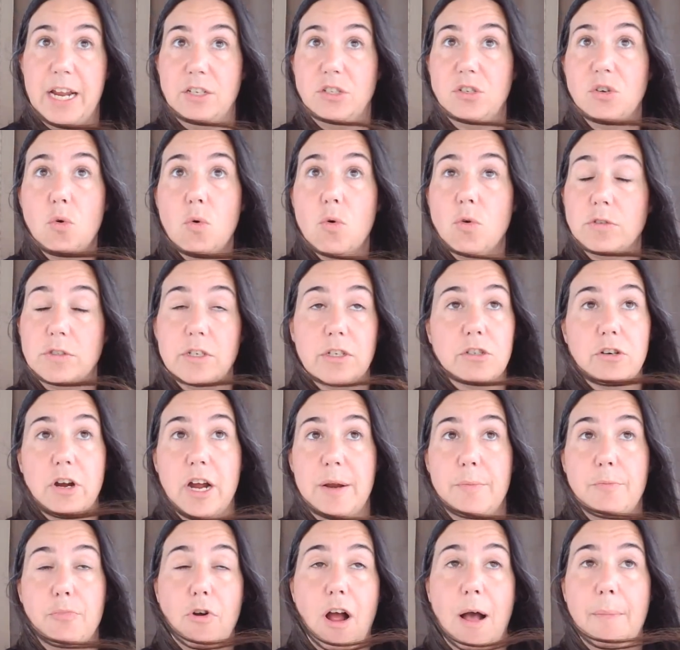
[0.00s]
tool to try
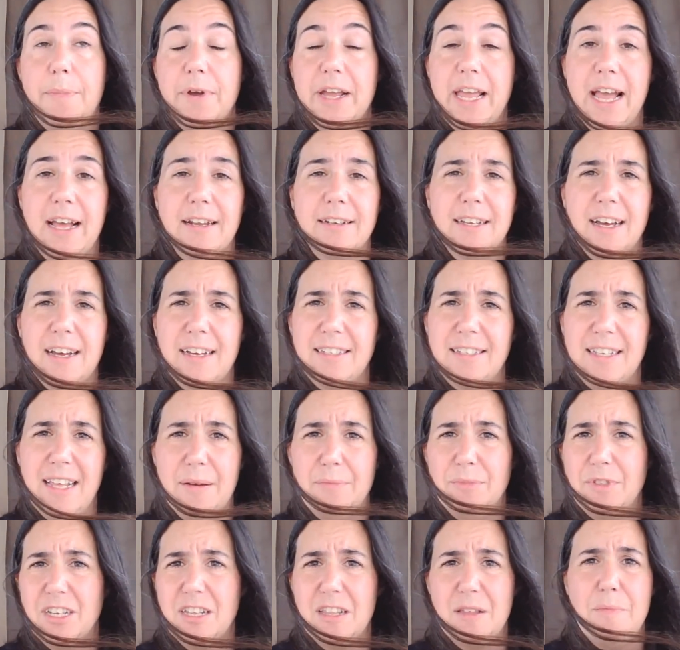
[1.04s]
and propagandize
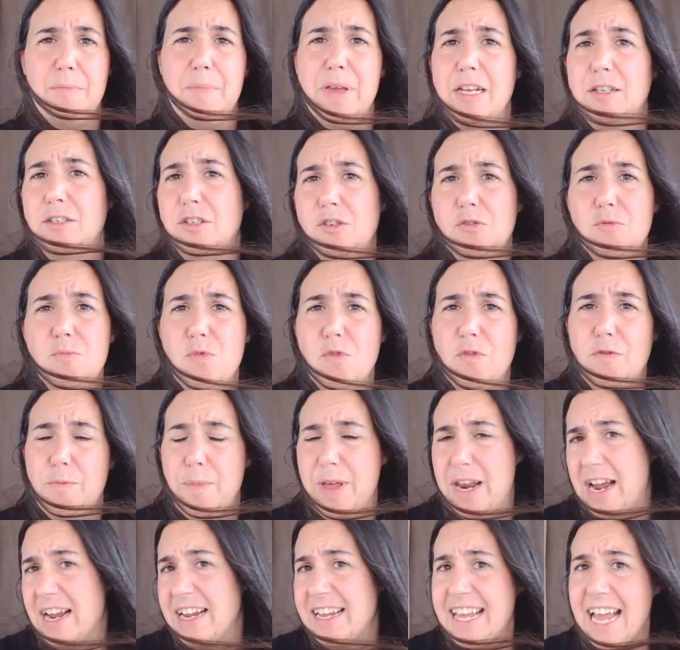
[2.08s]
them to the Me Too
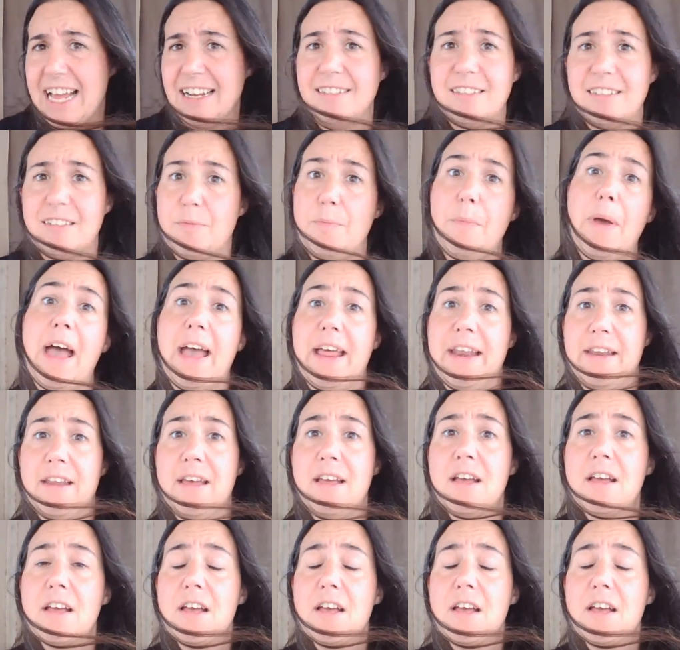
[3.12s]
movement against men